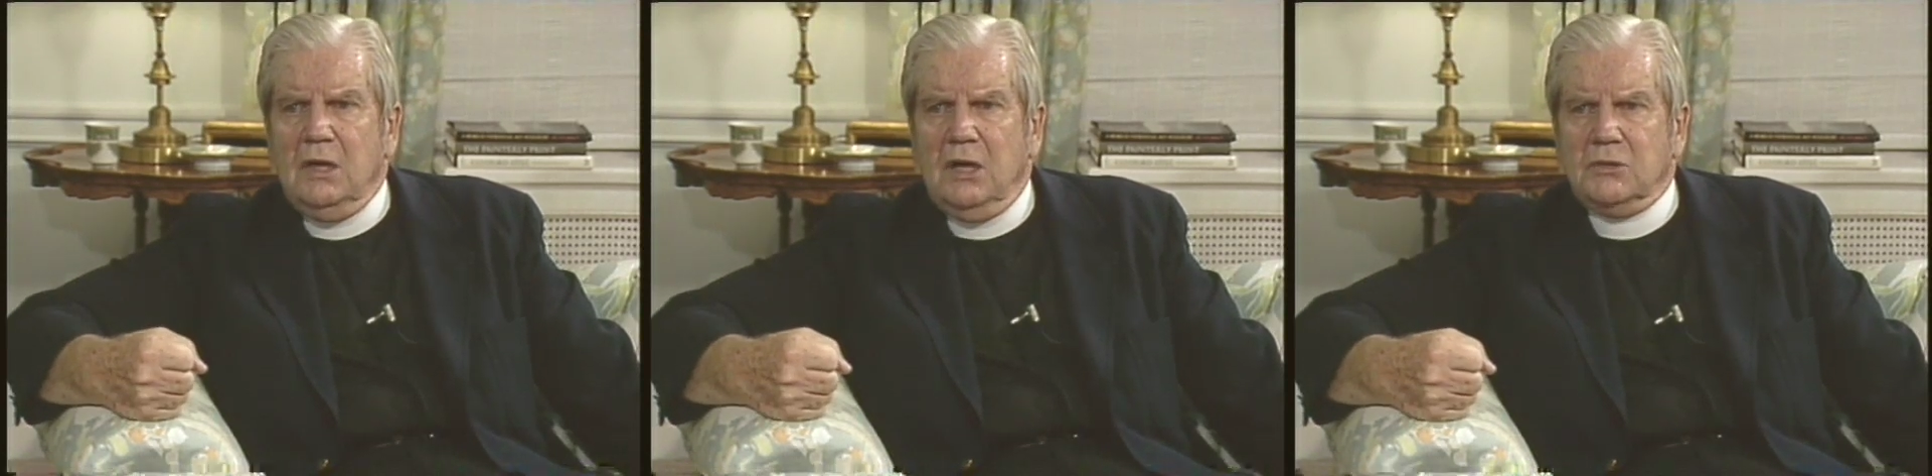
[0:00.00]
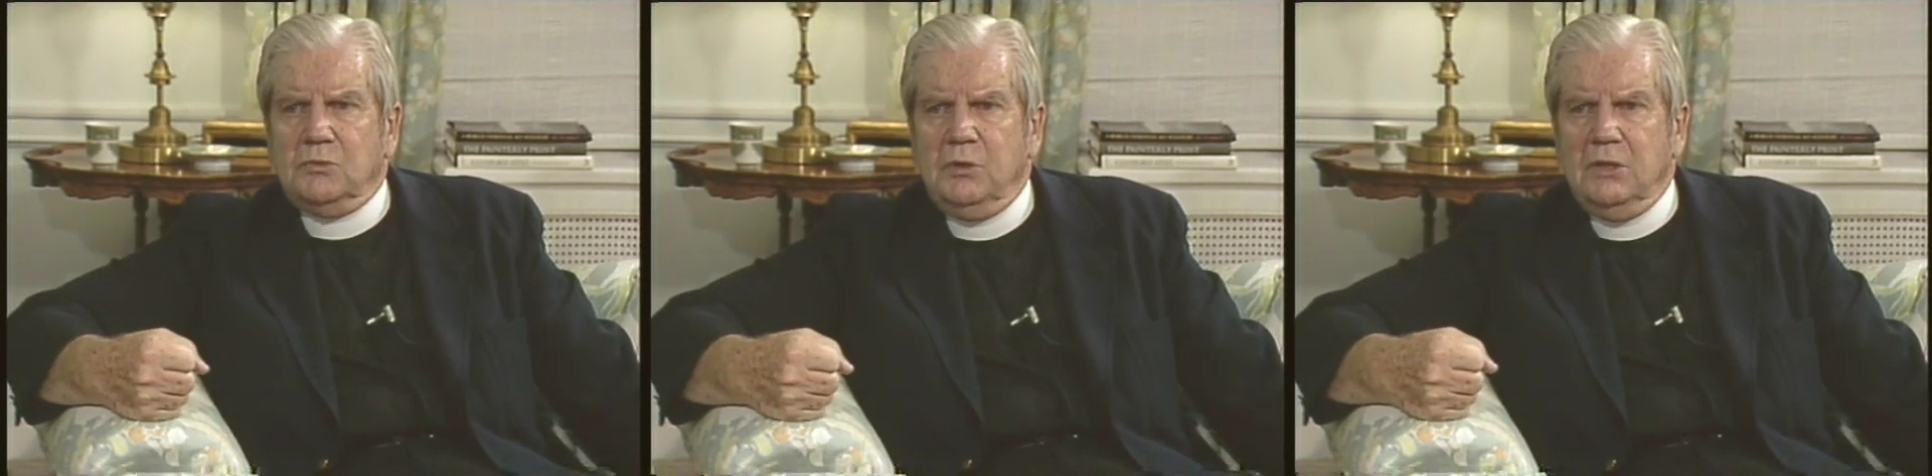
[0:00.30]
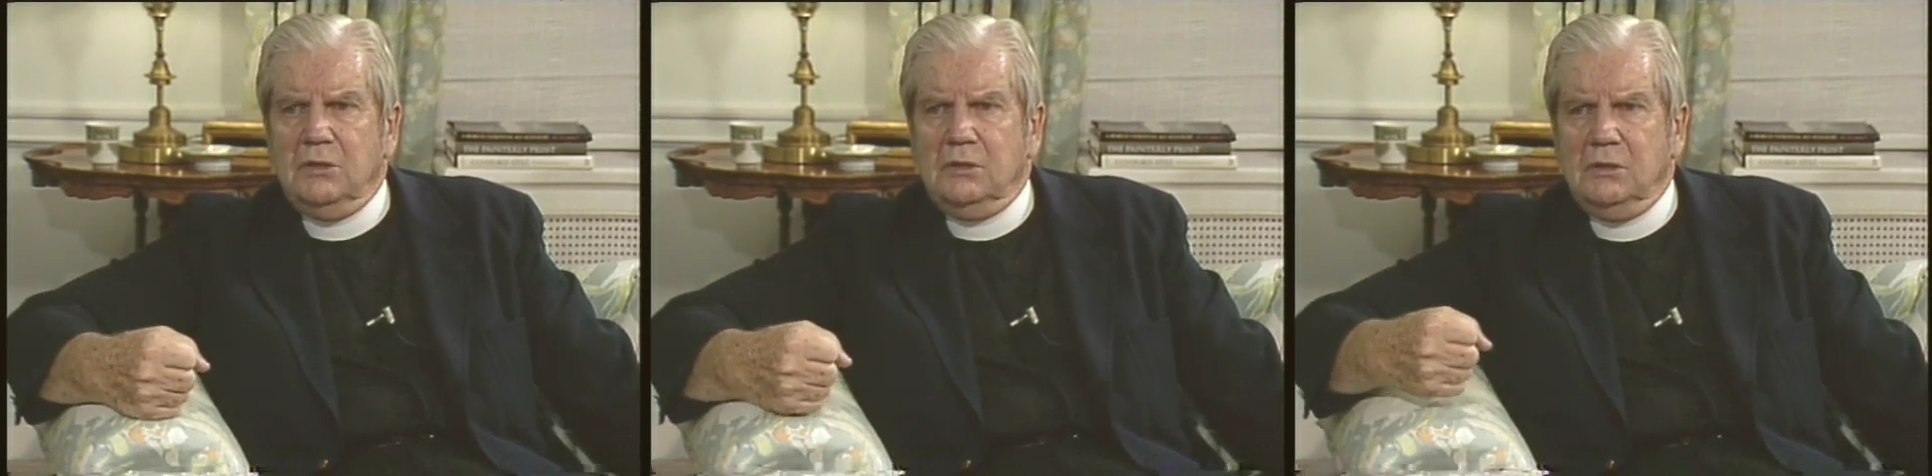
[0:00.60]
as
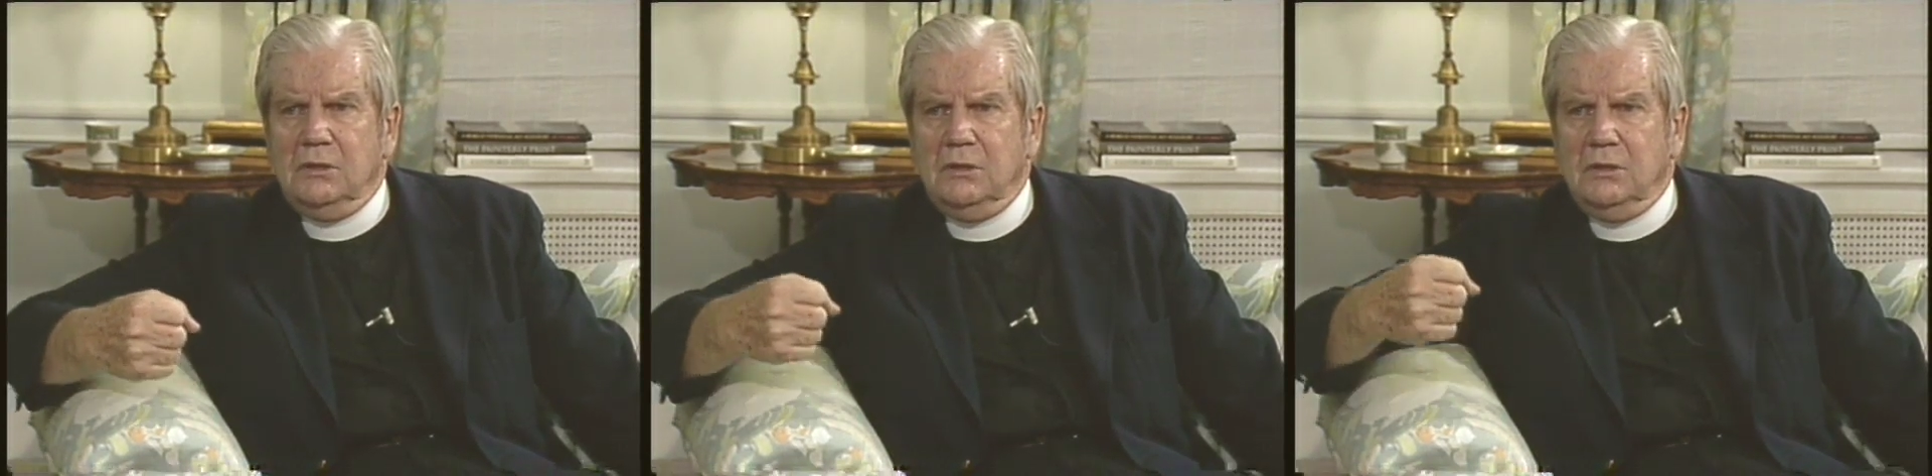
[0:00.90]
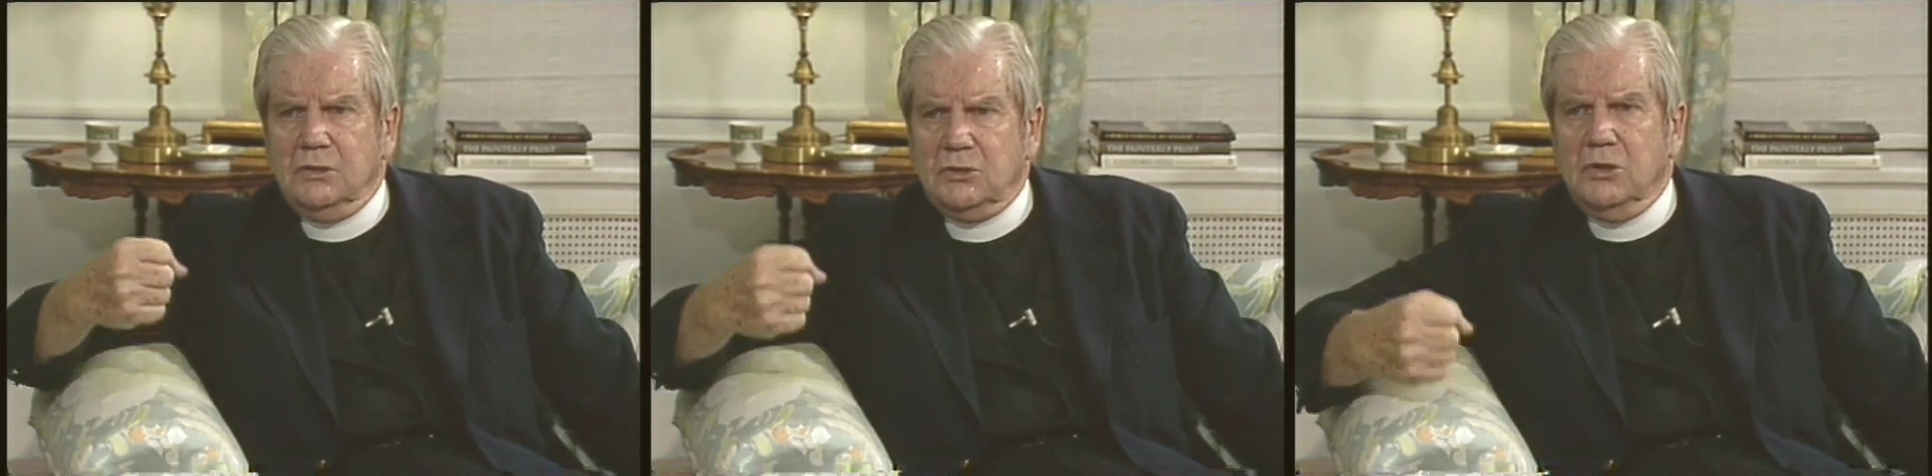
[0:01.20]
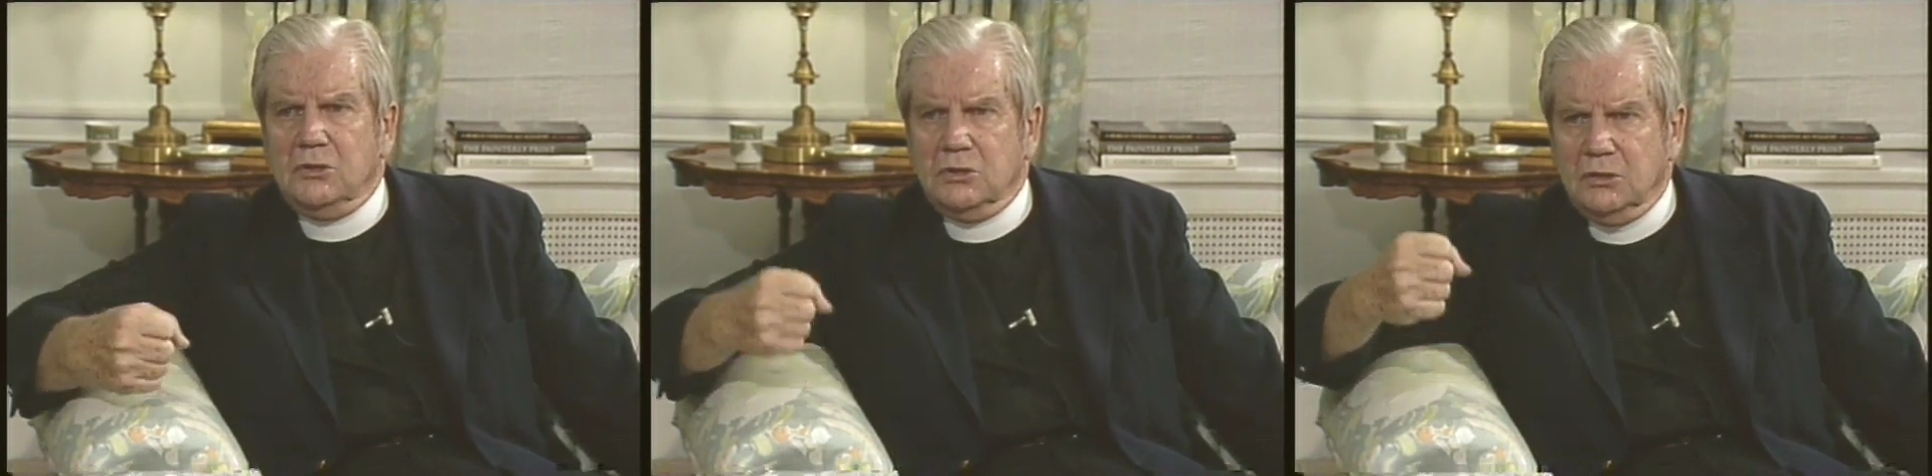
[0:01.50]
when the
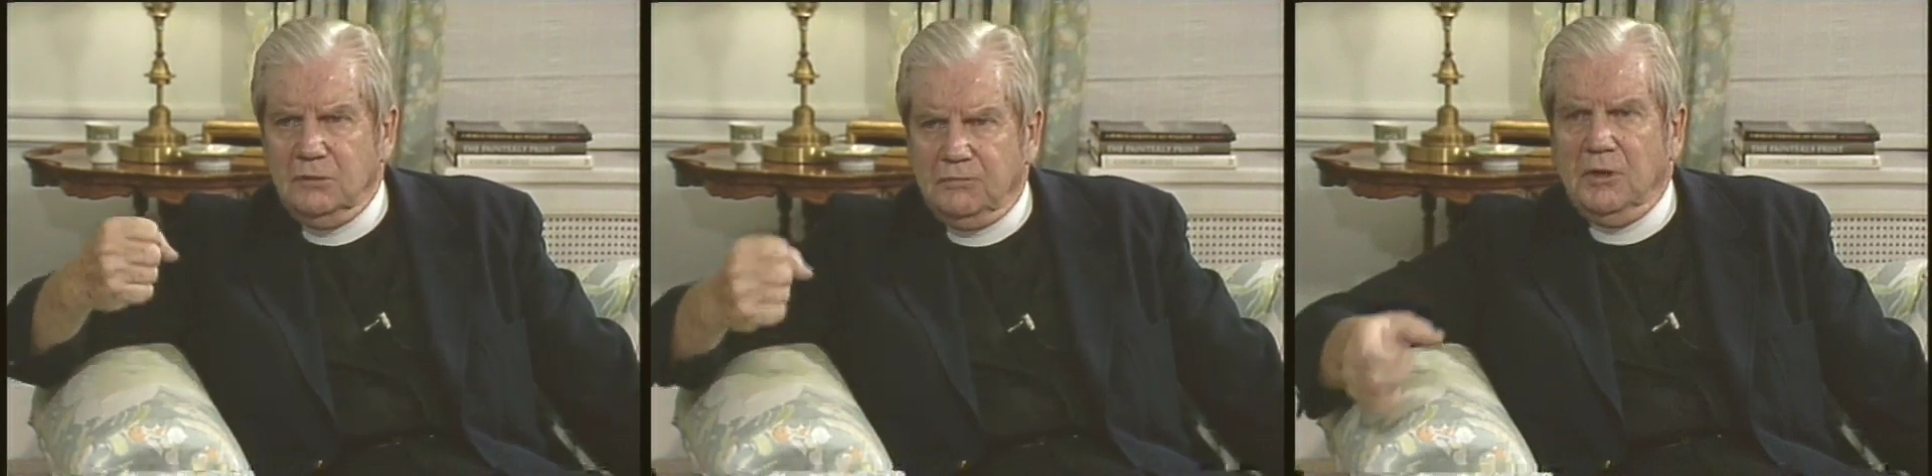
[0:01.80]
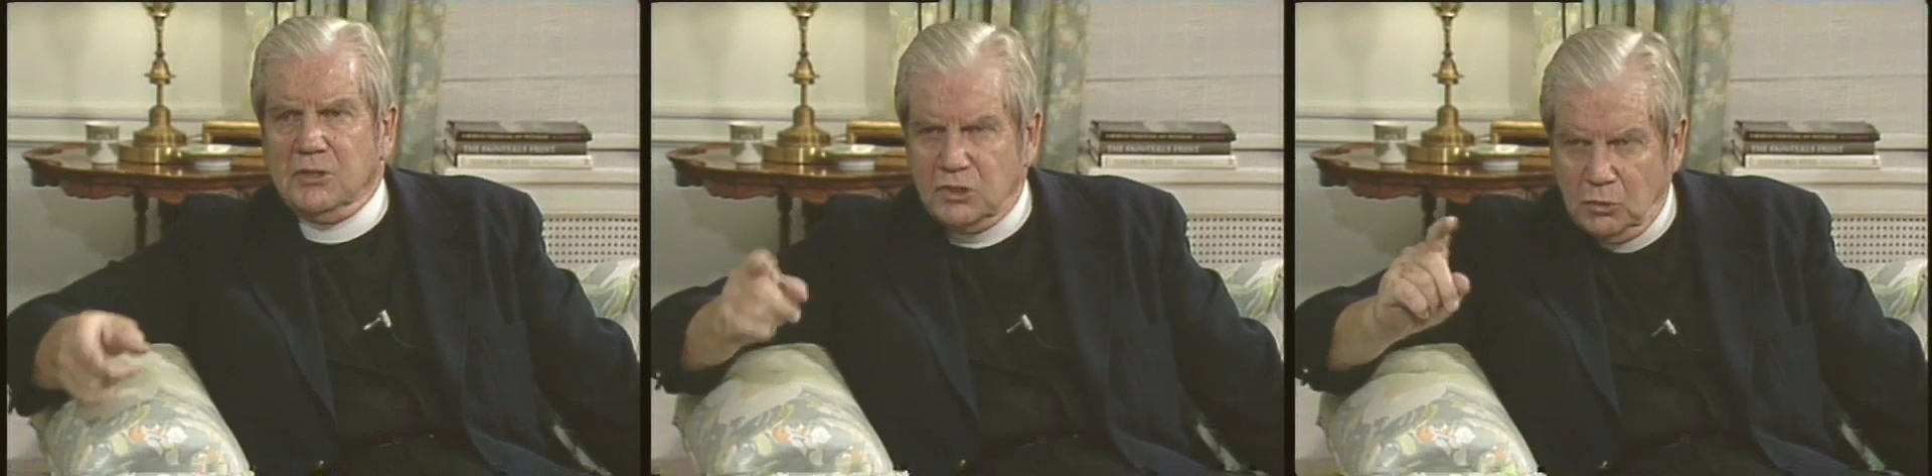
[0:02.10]
church confronts